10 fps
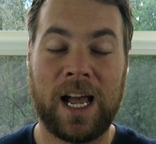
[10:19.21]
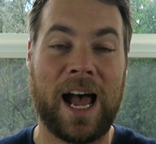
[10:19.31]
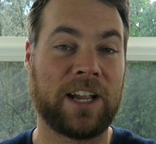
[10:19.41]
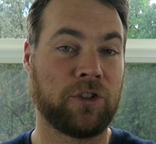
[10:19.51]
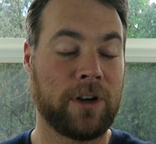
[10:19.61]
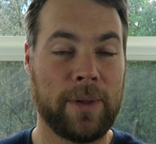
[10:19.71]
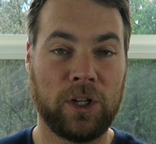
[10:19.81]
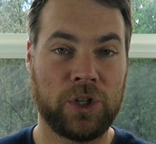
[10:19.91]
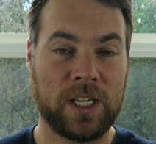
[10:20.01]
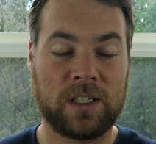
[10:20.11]
I get their
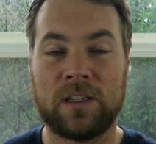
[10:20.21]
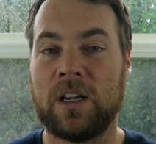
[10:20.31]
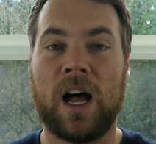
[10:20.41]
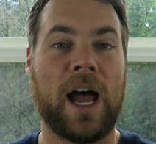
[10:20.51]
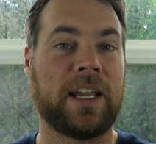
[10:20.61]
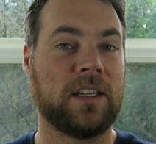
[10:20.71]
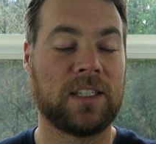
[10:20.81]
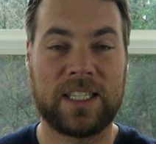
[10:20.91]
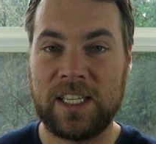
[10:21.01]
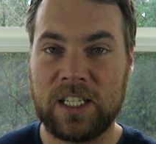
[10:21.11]
email address, I can
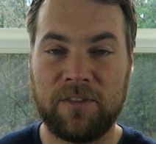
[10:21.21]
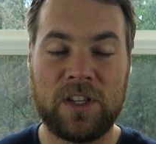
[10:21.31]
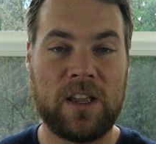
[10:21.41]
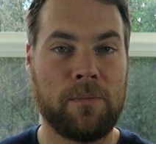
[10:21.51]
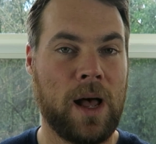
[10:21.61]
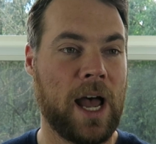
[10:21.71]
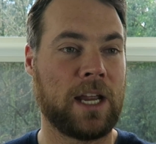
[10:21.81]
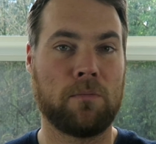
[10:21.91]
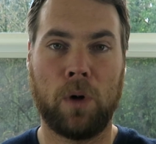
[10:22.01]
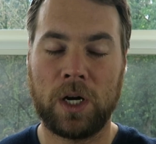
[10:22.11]
send stuff to them, I
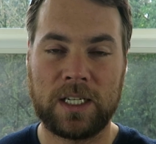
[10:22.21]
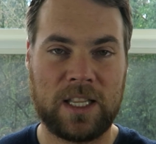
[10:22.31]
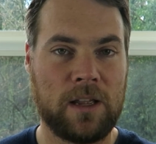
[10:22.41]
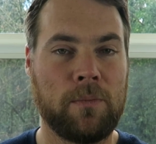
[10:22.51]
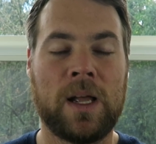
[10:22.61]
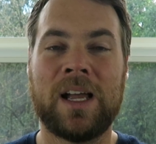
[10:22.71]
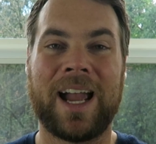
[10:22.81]
can market to them,